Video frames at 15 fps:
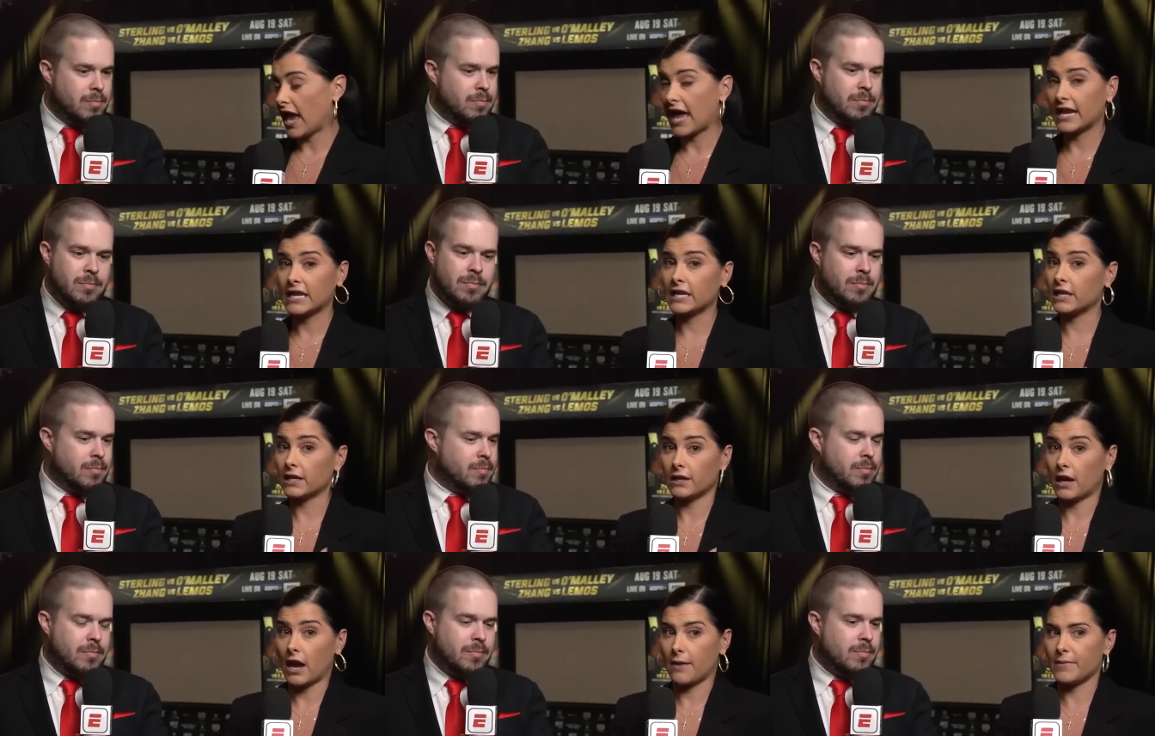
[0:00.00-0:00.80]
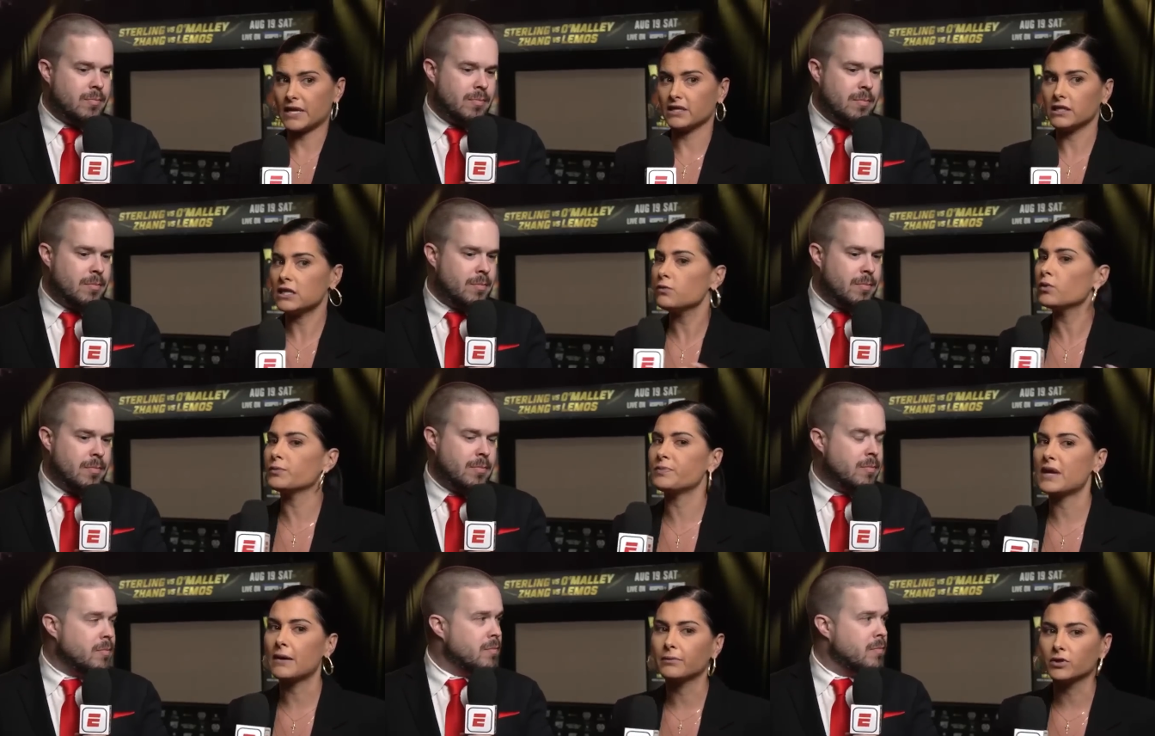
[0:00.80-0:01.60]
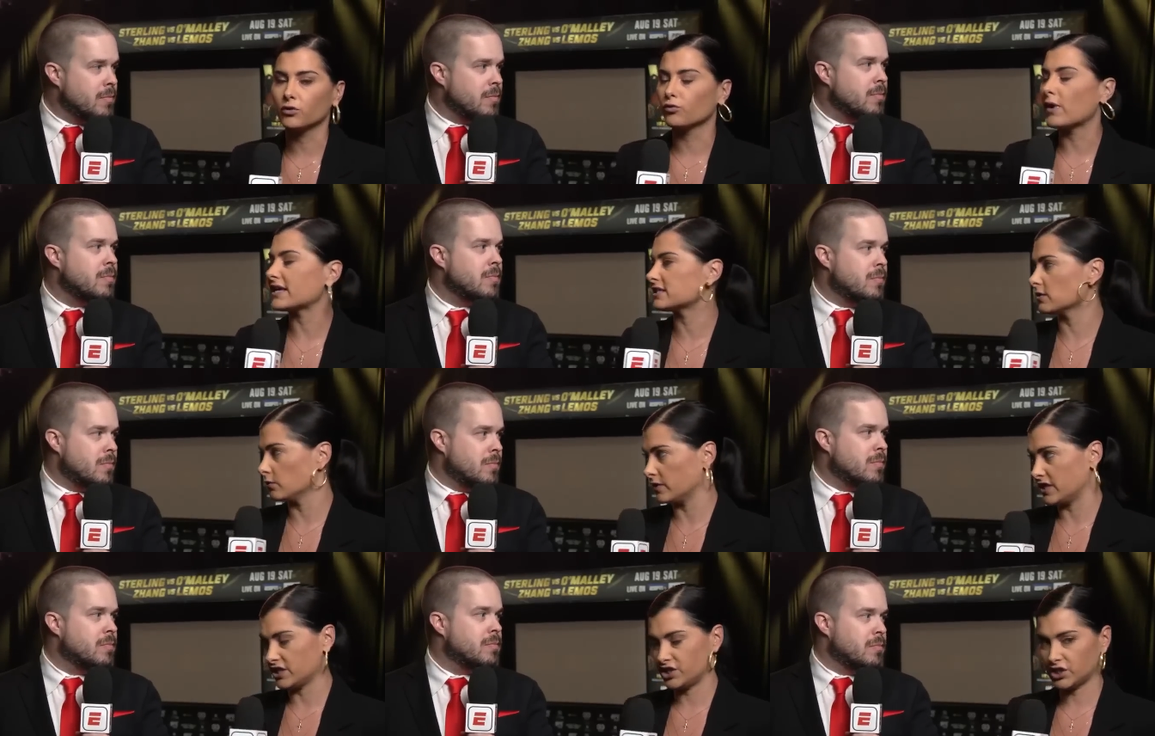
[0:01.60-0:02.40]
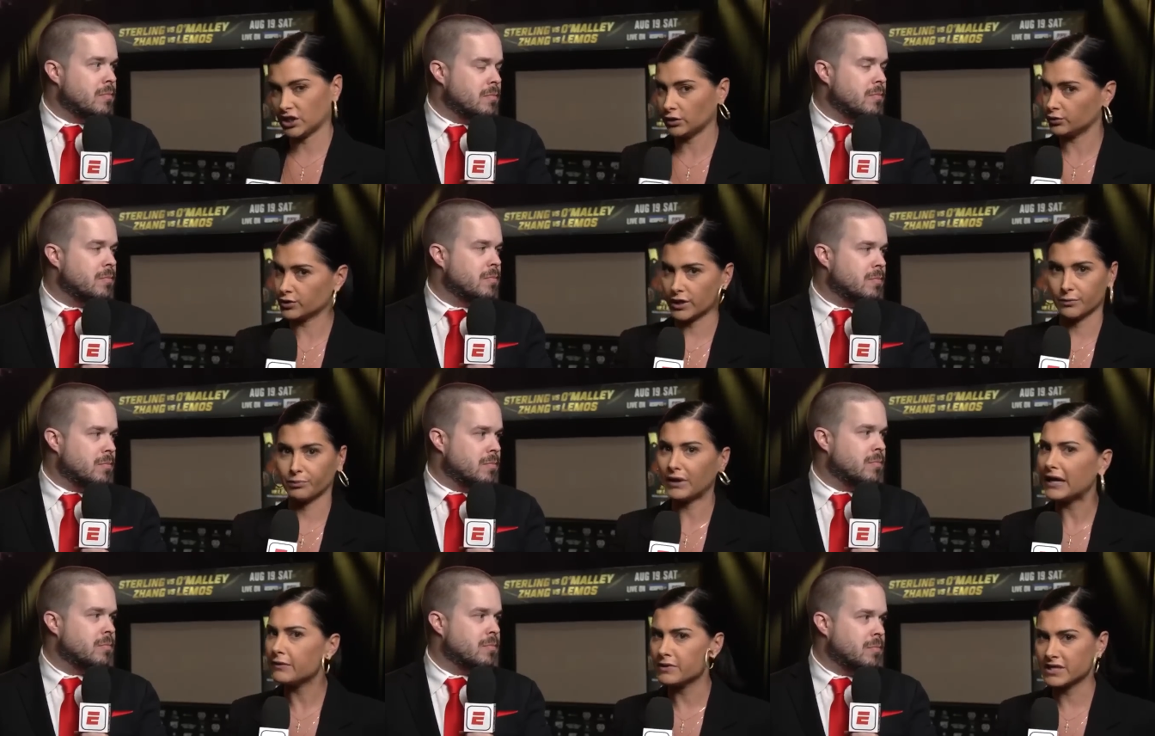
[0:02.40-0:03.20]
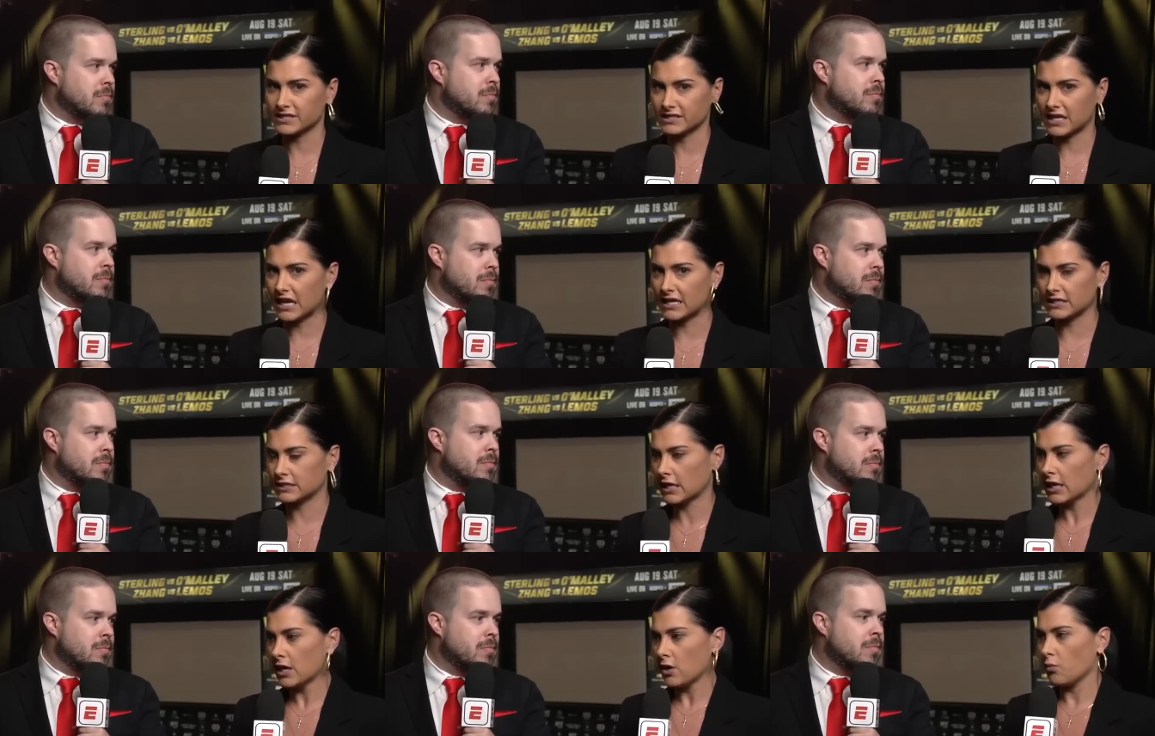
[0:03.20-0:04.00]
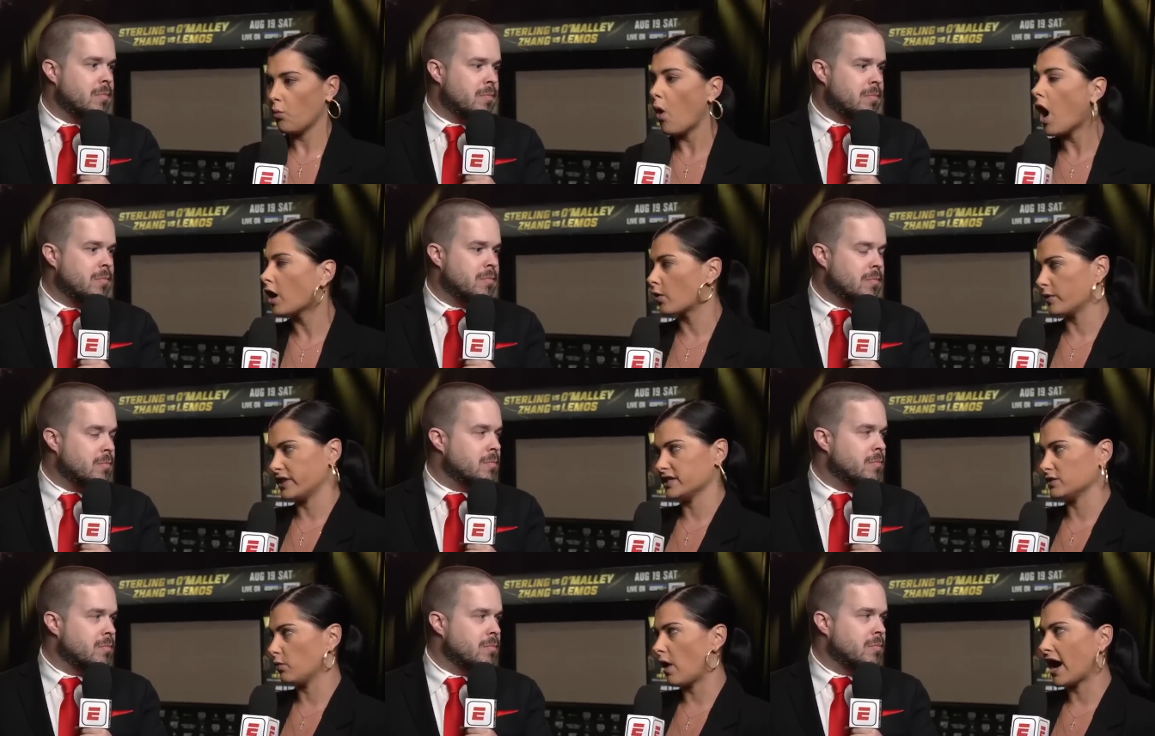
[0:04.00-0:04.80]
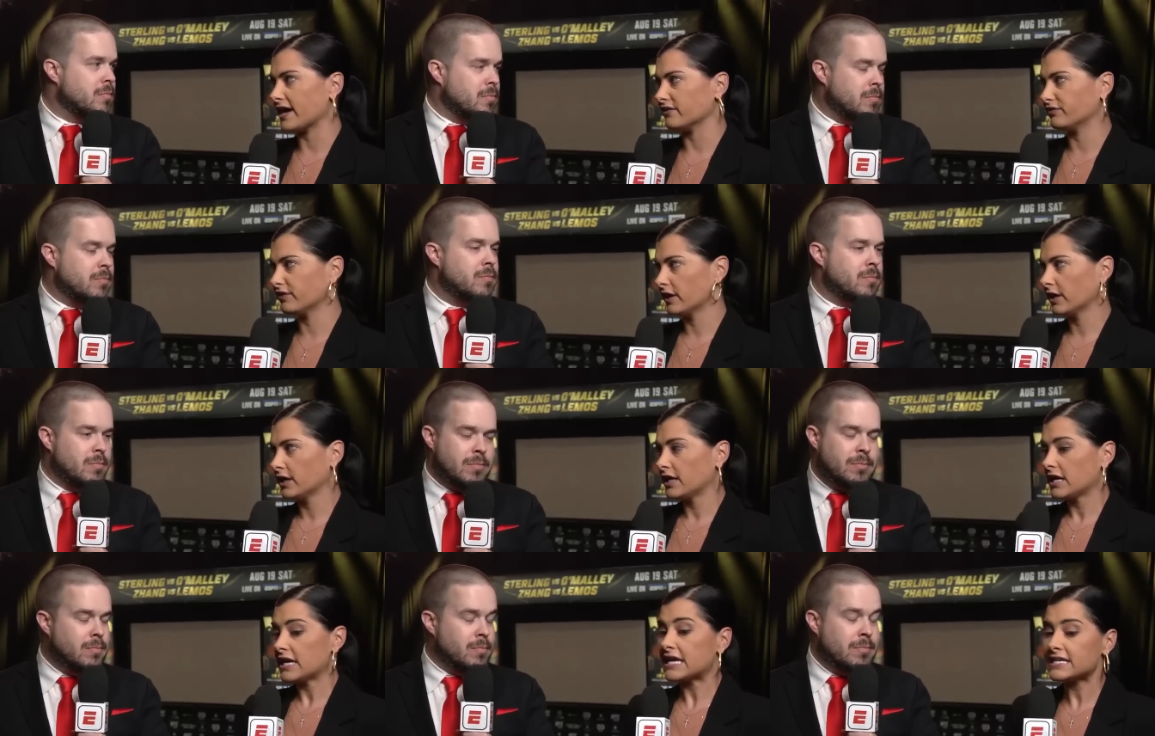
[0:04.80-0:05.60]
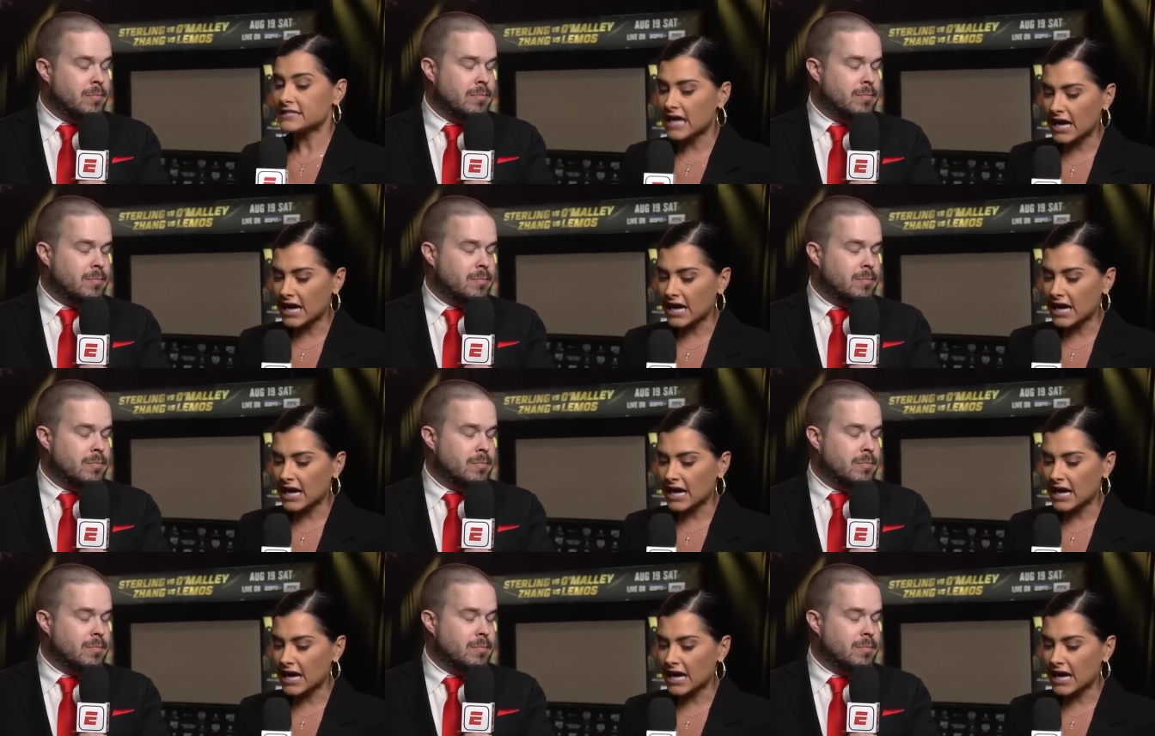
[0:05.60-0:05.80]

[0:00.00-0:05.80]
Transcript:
Speaker 1: And, I I mean, he wouldn't be able to wrestle with his children and play with his kids, walk with his wife. He's